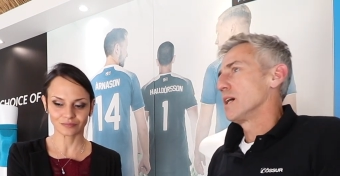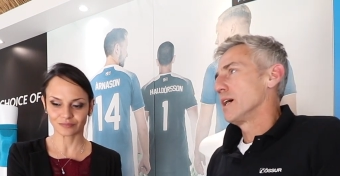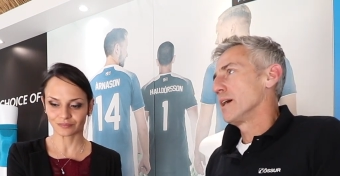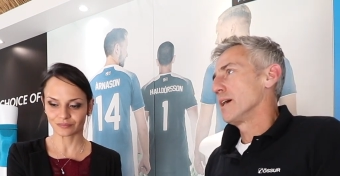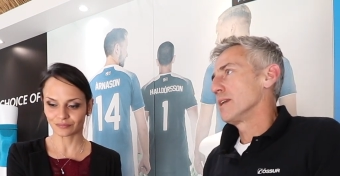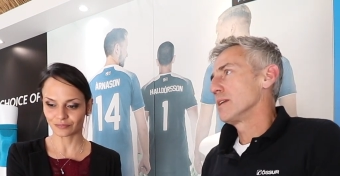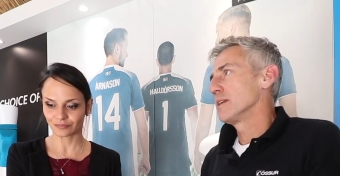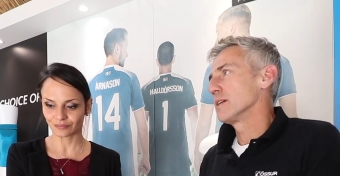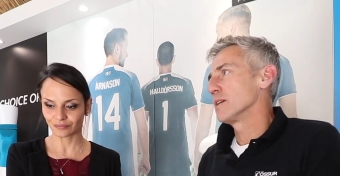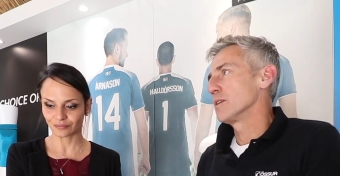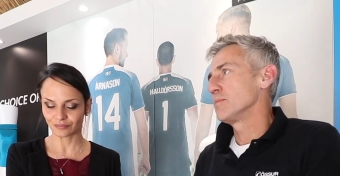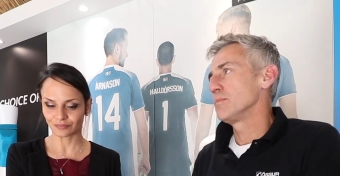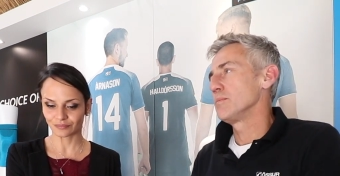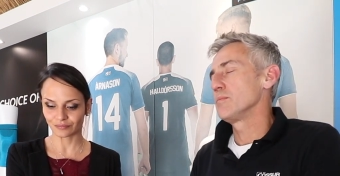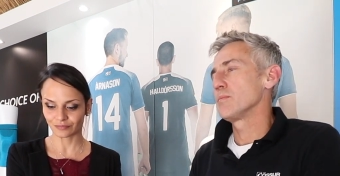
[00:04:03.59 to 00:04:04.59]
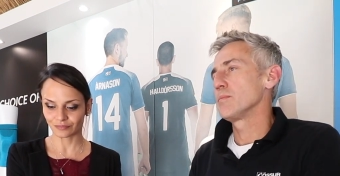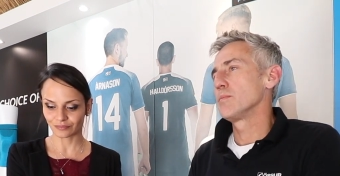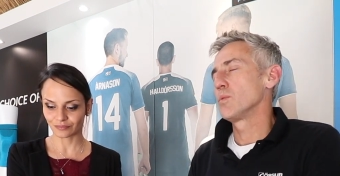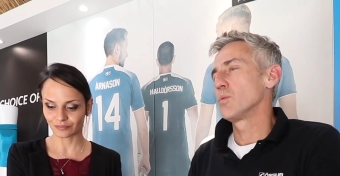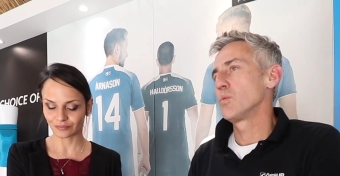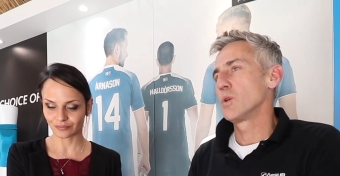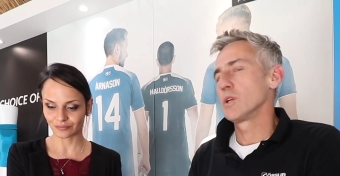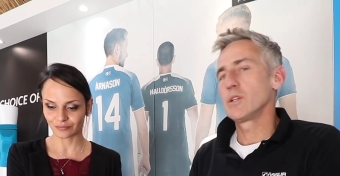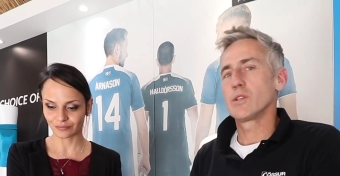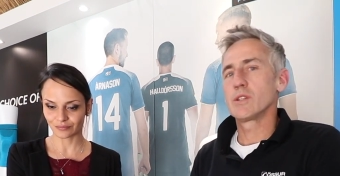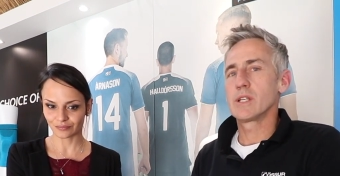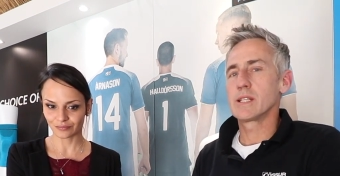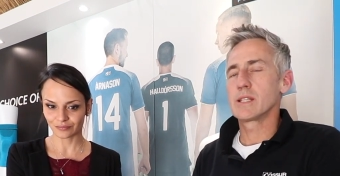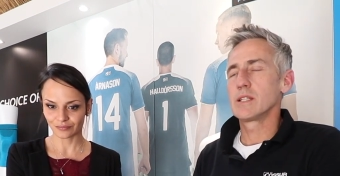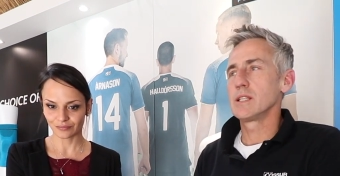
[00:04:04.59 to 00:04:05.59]
Speaker 1: And um, what do you
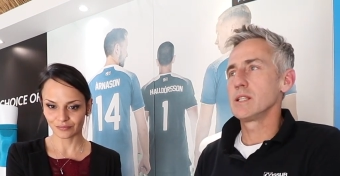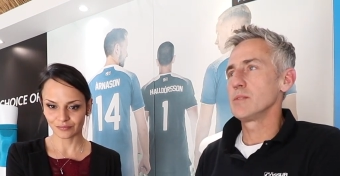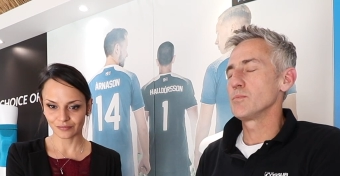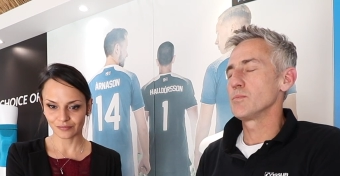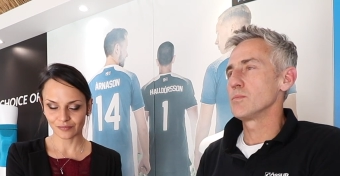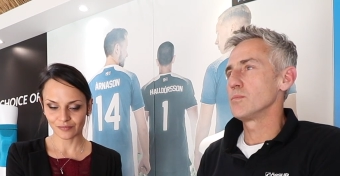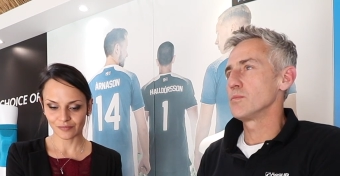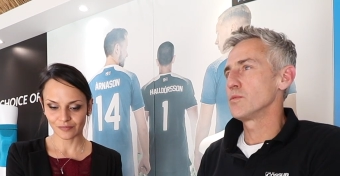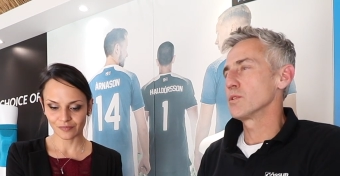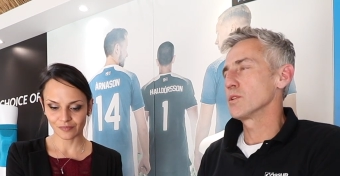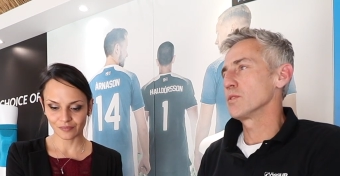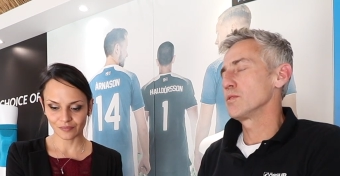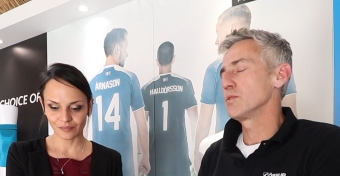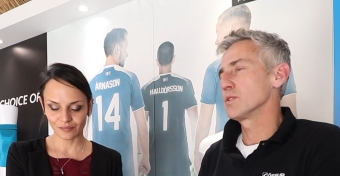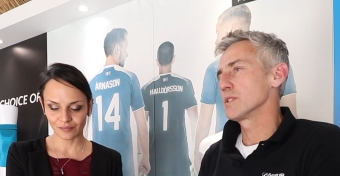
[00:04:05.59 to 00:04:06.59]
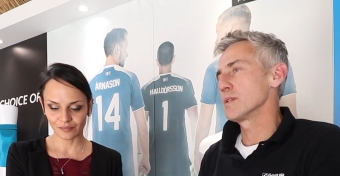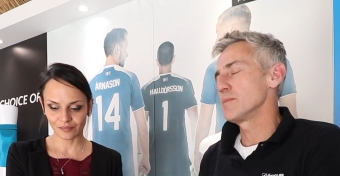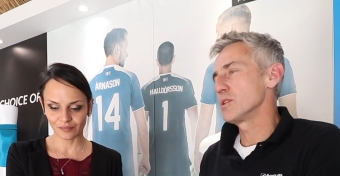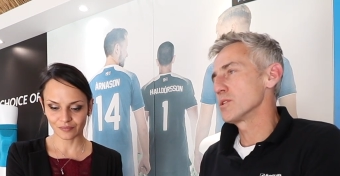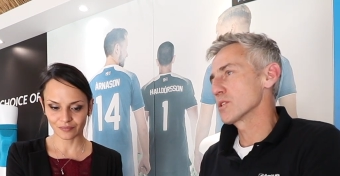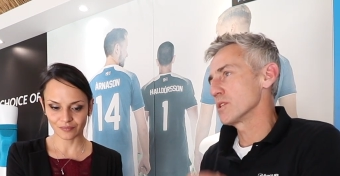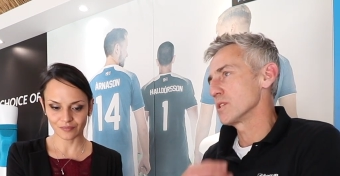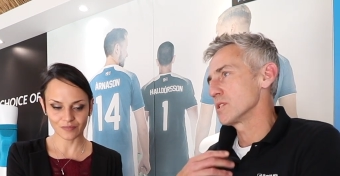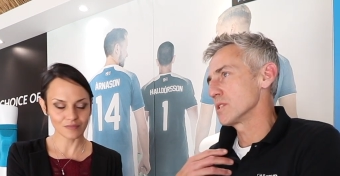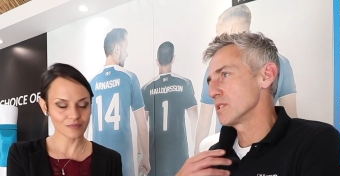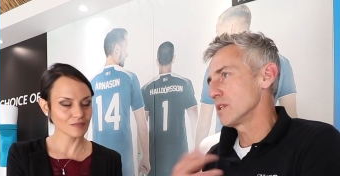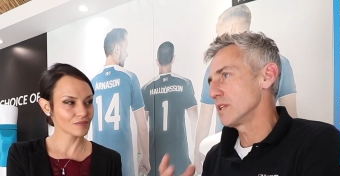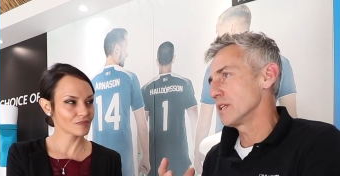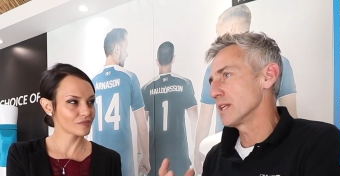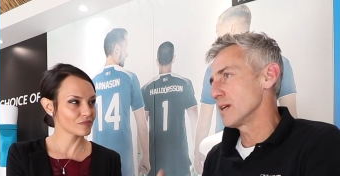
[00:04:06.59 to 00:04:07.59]
think the, for, for somebody who's
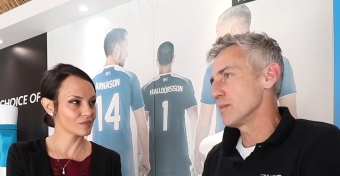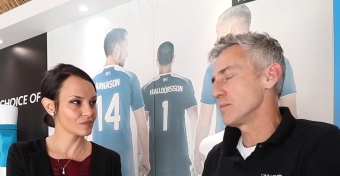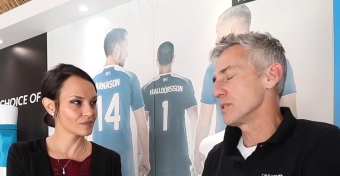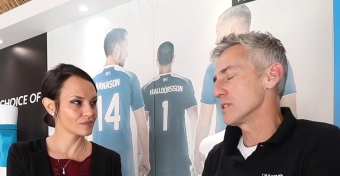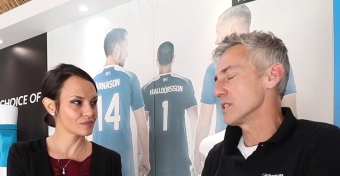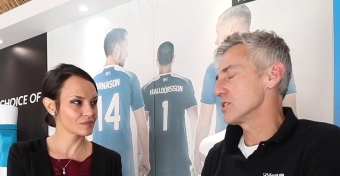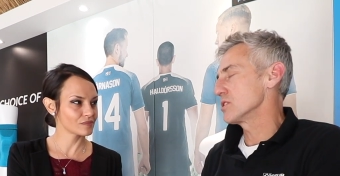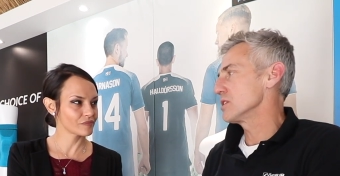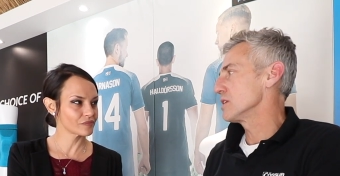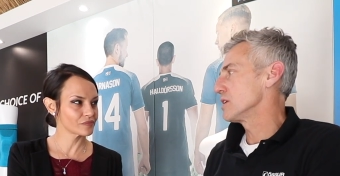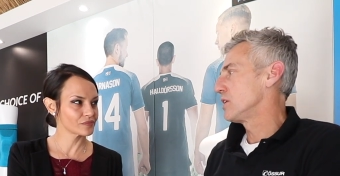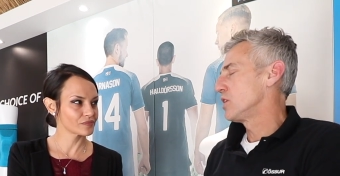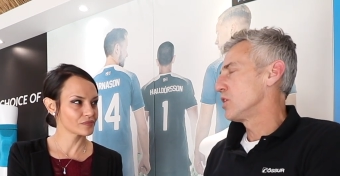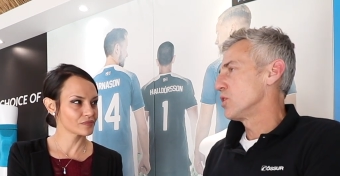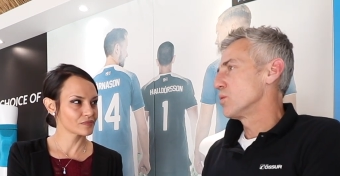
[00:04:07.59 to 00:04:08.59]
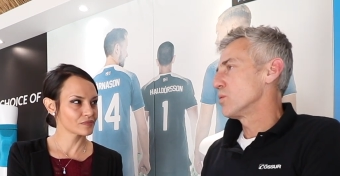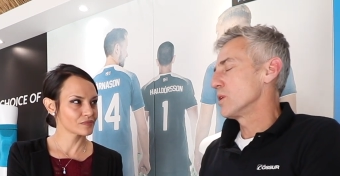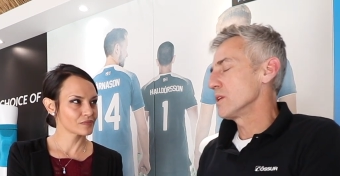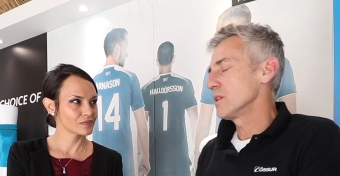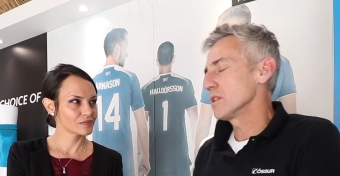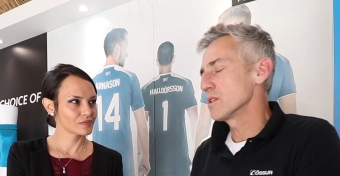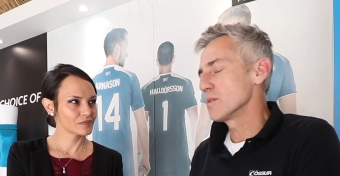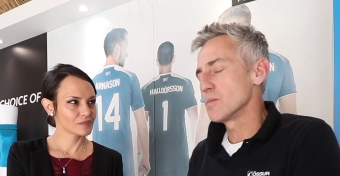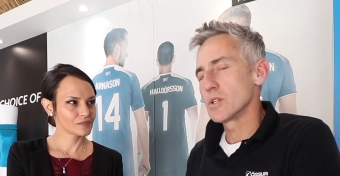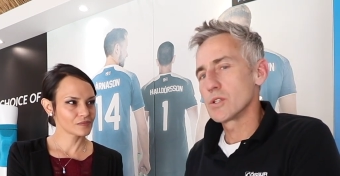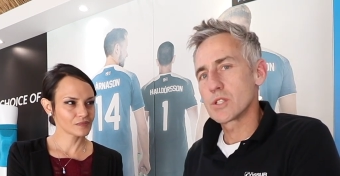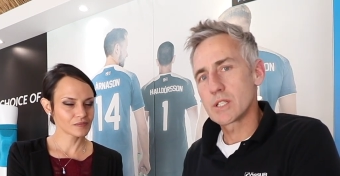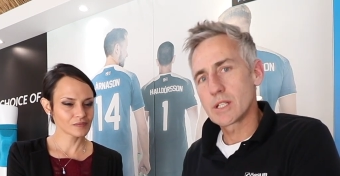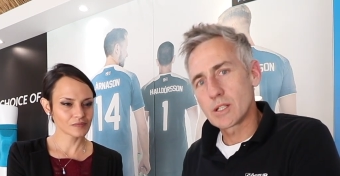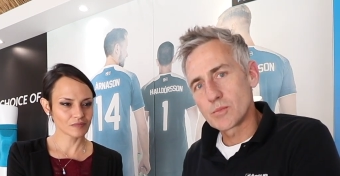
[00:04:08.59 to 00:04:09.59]
considering an amputation, what do you think the
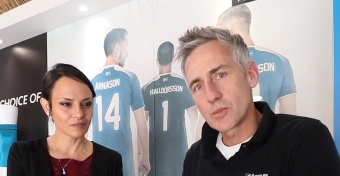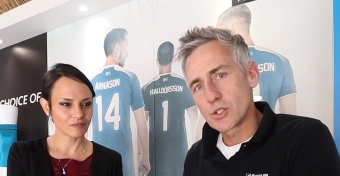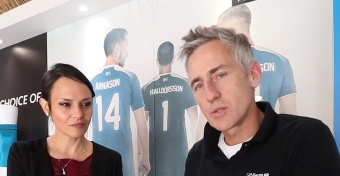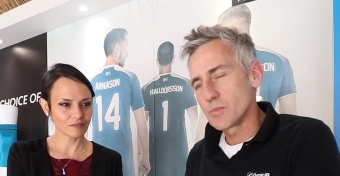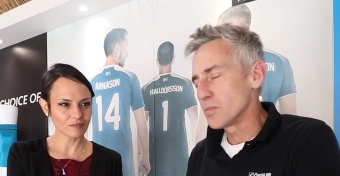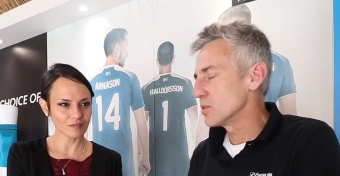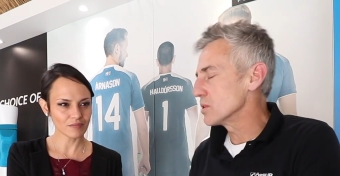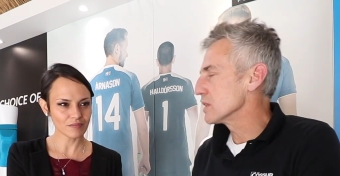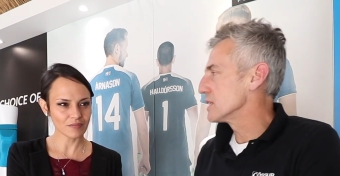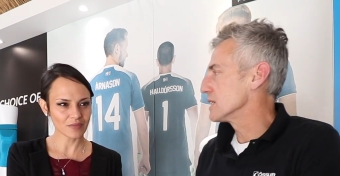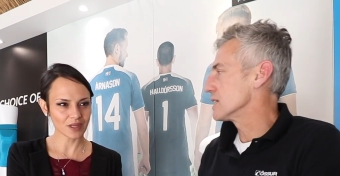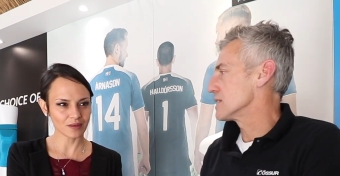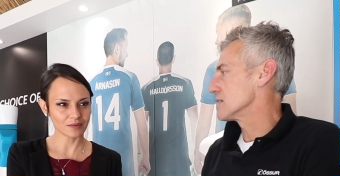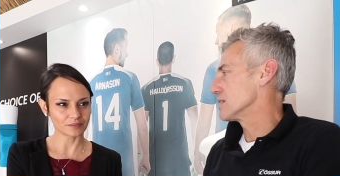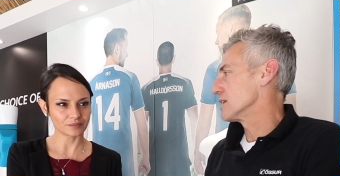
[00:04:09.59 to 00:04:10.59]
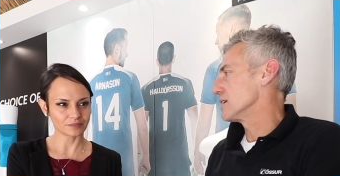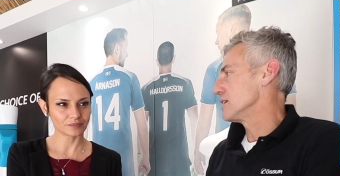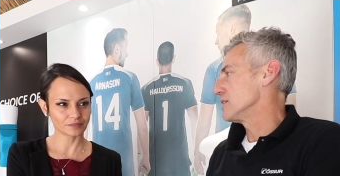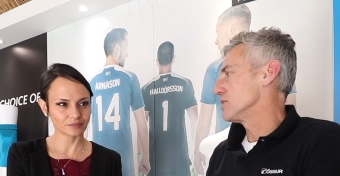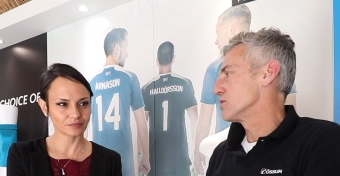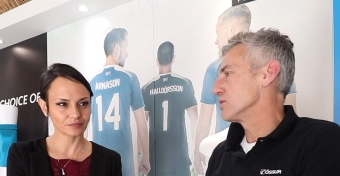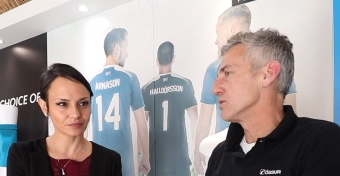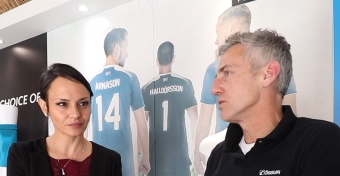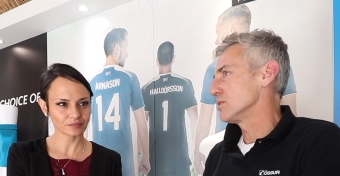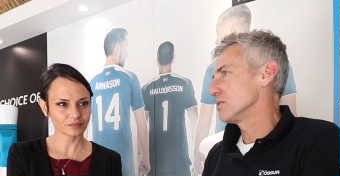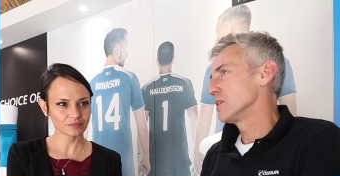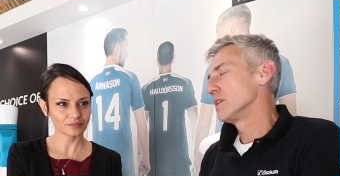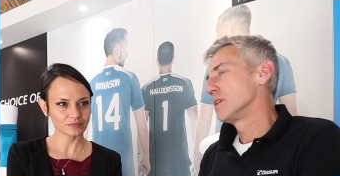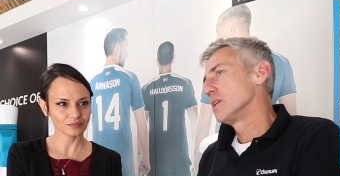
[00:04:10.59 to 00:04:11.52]
most single most important thing is that they need to